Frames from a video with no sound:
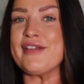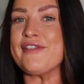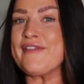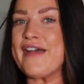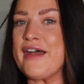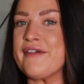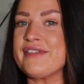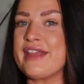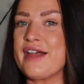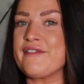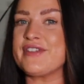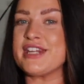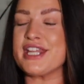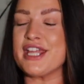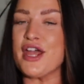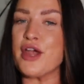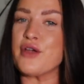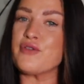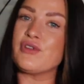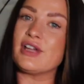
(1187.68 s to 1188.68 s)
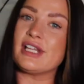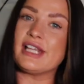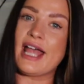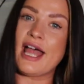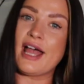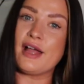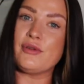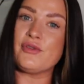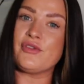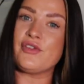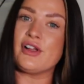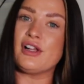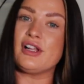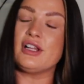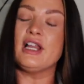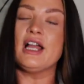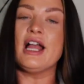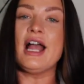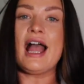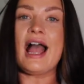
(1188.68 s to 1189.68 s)
you found that video really
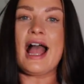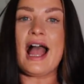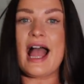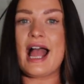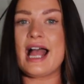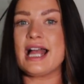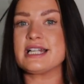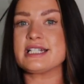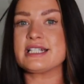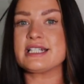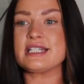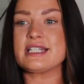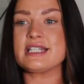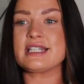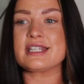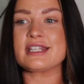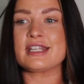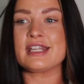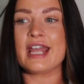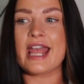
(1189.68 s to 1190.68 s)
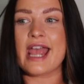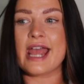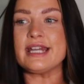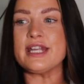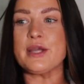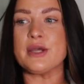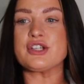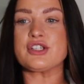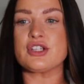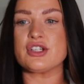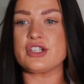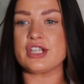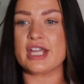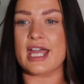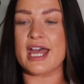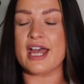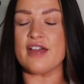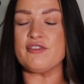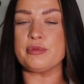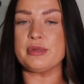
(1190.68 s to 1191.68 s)
helpful, and any questions that you
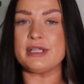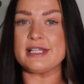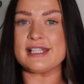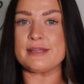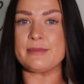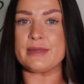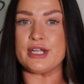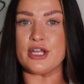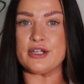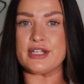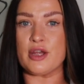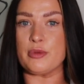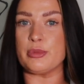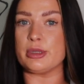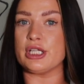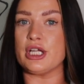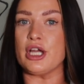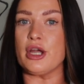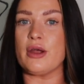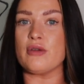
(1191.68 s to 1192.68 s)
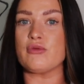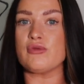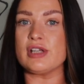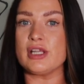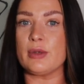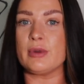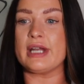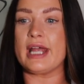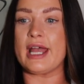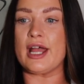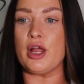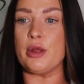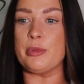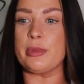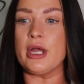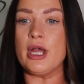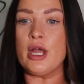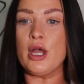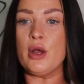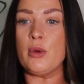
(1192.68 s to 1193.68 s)
have, please let me know down below. I really want to help
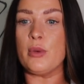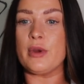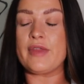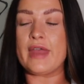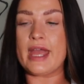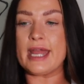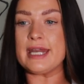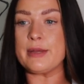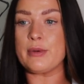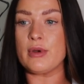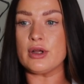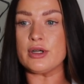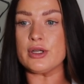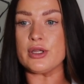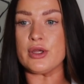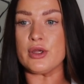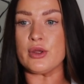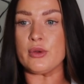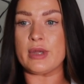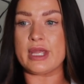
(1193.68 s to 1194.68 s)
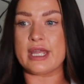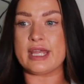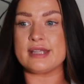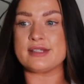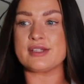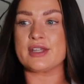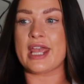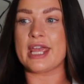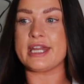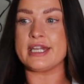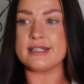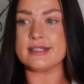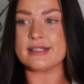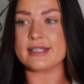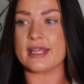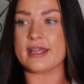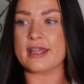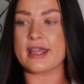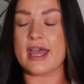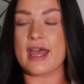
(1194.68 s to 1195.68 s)
with anyone who is getting into
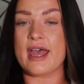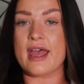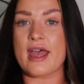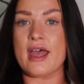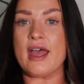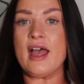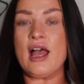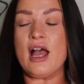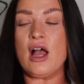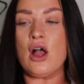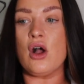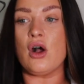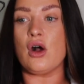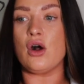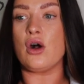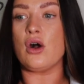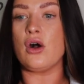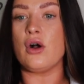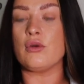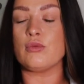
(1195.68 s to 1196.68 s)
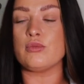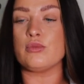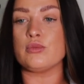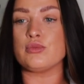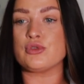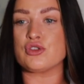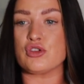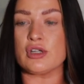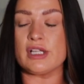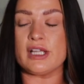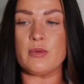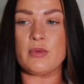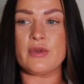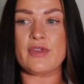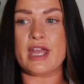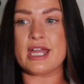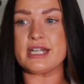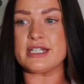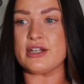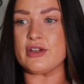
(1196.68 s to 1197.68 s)
skincare or struggling with
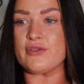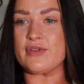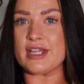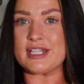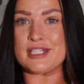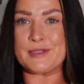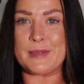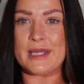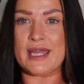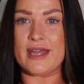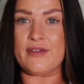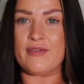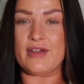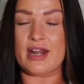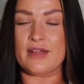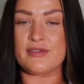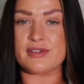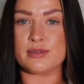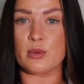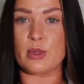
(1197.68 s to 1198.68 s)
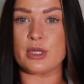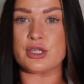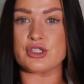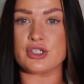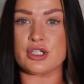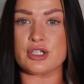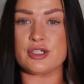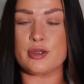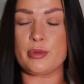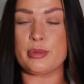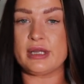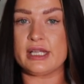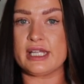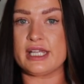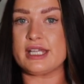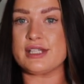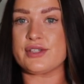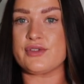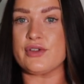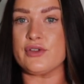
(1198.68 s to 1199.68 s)
the idea of SPF and have some questions.
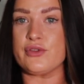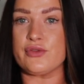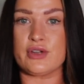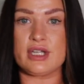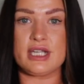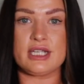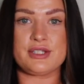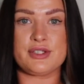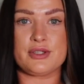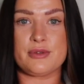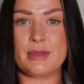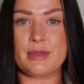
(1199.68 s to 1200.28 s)
Please feel free to